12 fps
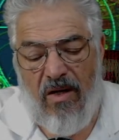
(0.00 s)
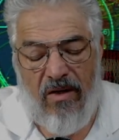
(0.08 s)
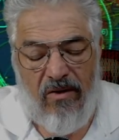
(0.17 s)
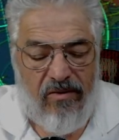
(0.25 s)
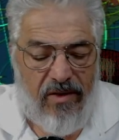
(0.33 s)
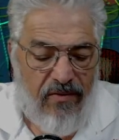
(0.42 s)

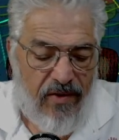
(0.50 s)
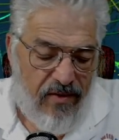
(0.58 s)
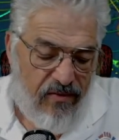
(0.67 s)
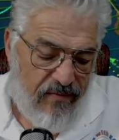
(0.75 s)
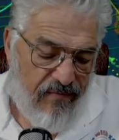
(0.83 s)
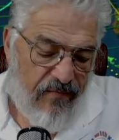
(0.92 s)
Oh, there it
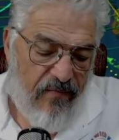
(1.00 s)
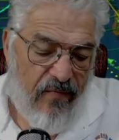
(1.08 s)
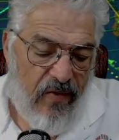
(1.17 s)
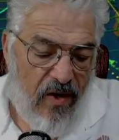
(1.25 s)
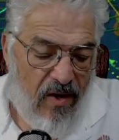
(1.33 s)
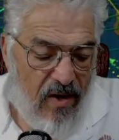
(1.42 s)
is.
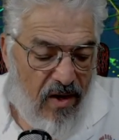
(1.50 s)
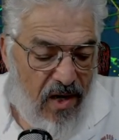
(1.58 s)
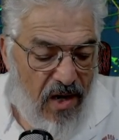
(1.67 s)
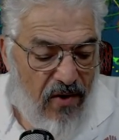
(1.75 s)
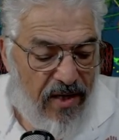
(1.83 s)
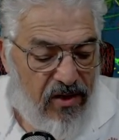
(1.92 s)

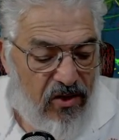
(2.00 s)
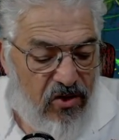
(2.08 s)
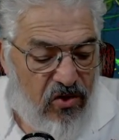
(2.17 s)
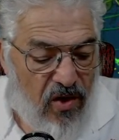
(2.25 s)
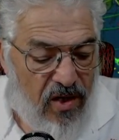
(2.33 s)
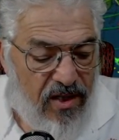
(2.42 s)
All right, the
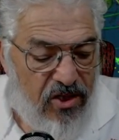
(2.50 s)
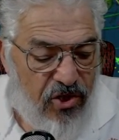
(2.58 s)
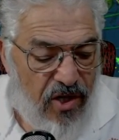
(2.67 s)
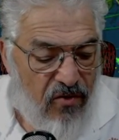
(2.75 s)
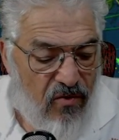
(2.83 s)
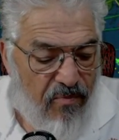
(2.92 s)
start of the
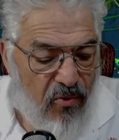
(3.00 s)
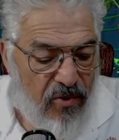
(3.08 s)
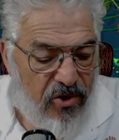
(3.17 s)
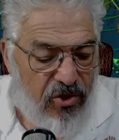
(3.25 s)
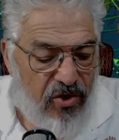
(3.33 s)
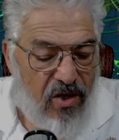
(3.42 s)
general
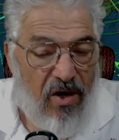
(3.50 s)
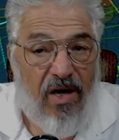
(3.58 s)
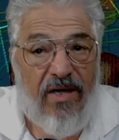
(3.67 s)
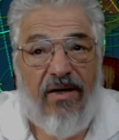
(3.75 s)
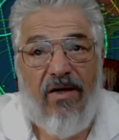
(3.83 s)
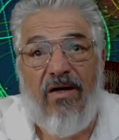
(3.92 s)
portion
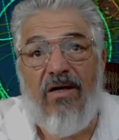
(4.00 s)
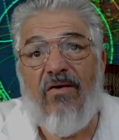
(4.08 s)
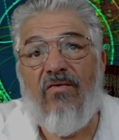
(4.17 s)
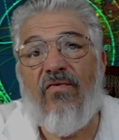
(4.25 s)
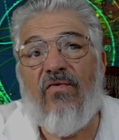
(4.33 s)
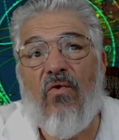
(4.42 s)
on
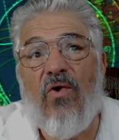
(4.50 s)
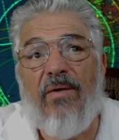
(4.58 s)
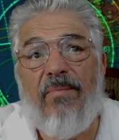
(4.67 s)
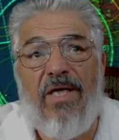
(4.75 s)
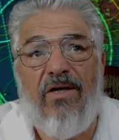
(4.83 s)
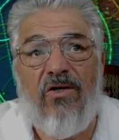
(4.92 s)
40
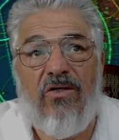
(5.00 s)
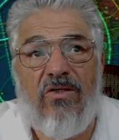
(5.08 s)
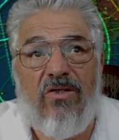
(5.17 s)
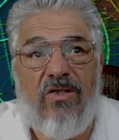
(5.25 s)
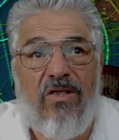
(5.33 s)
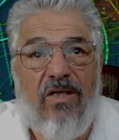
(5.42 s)

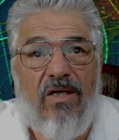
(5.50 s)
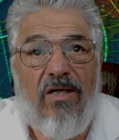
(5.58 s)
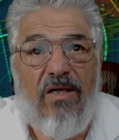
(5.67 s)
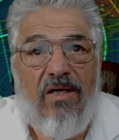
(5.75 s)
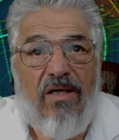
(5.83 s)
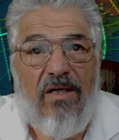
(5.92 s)
meters
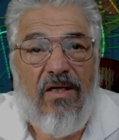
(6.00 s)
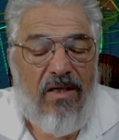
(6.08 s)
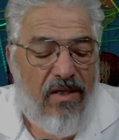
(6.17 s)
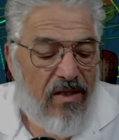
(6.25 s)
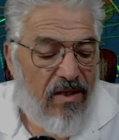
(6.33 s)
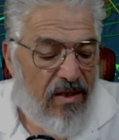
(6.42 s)

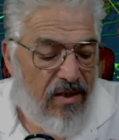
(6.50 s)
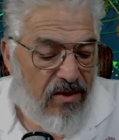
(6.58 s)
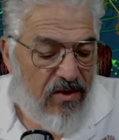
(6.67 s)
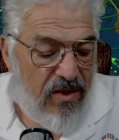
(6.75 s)
is